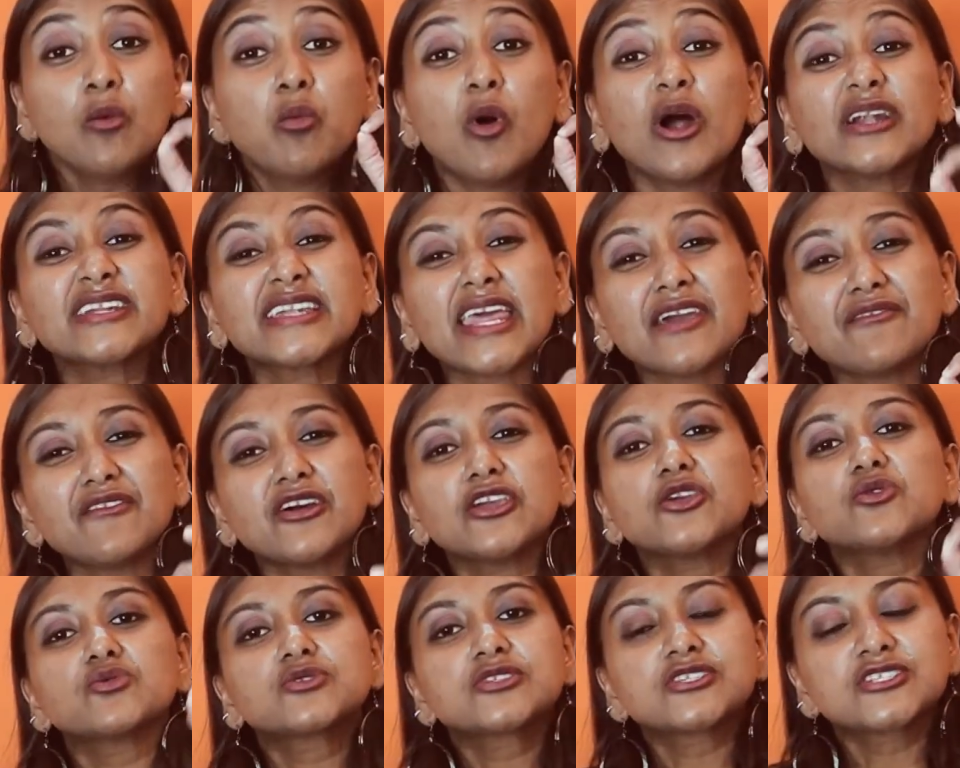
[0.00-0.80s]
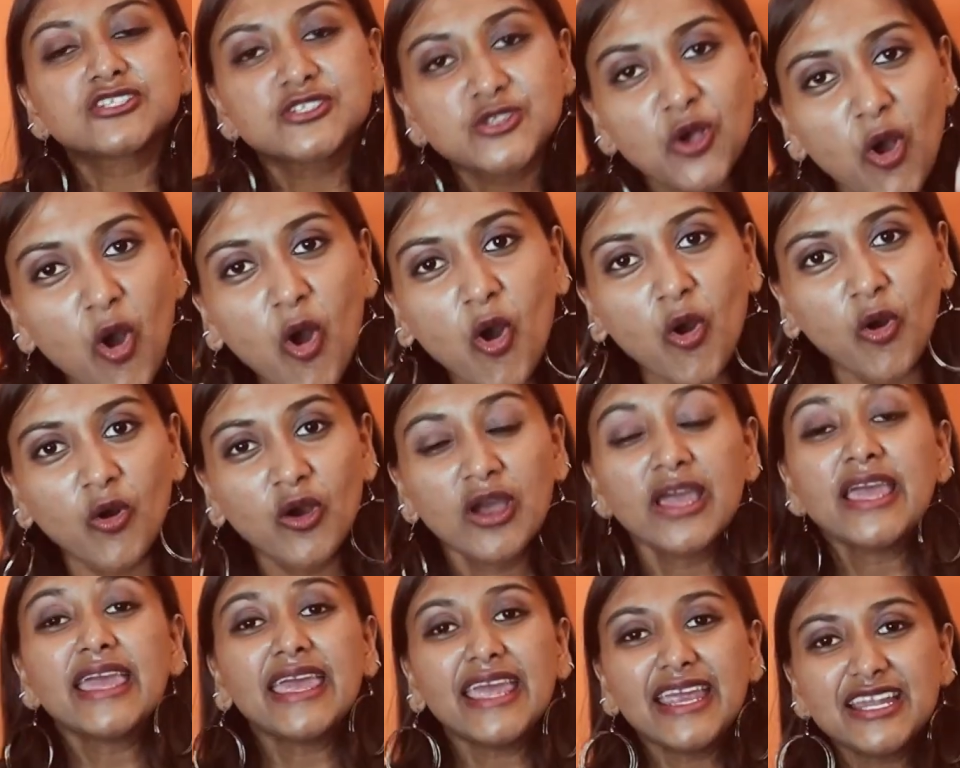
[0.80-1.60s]
whatever you sow
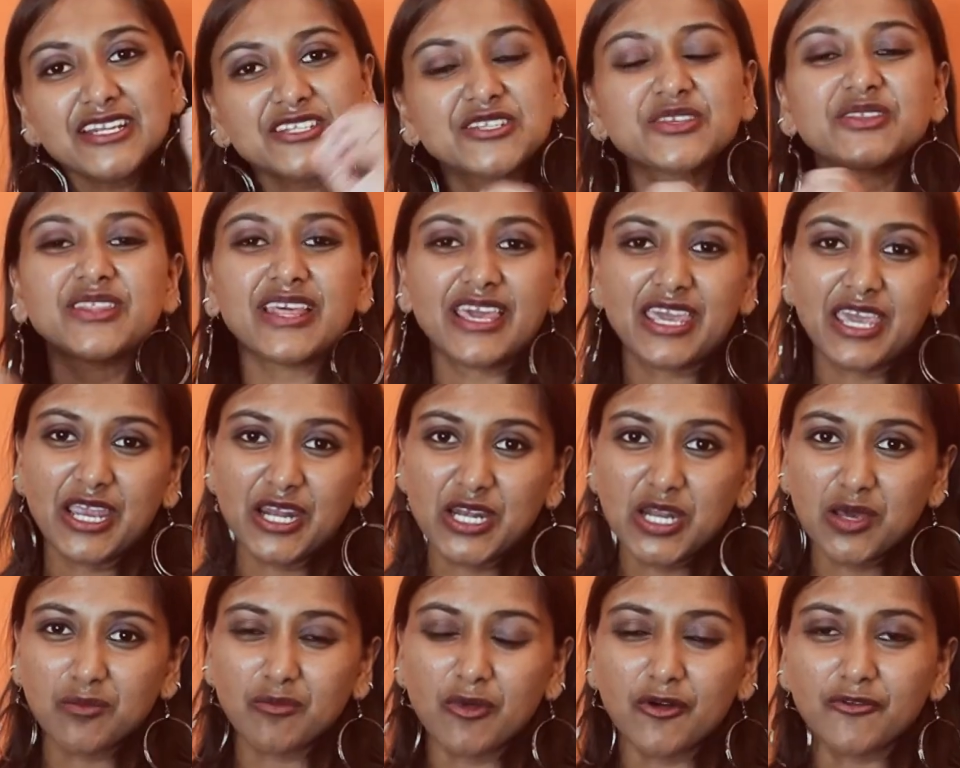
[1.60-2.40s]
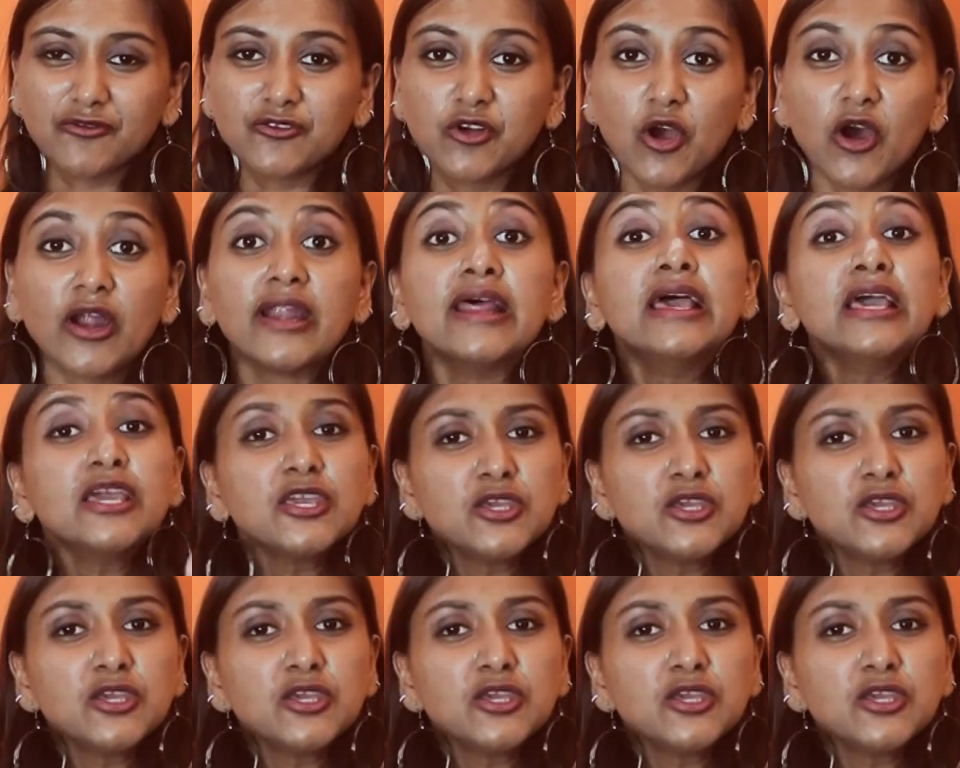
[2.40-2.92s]
into the kingdom of God,